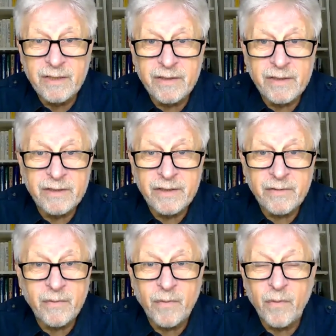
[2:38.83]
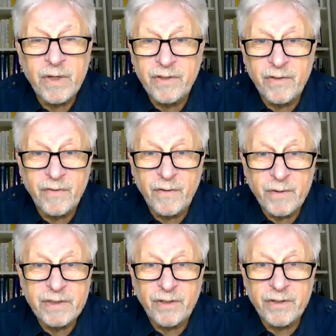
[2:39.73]
there's a wonderful
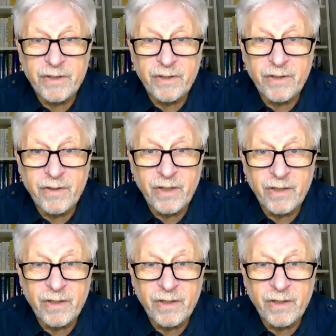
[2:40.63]
researcher, Dr.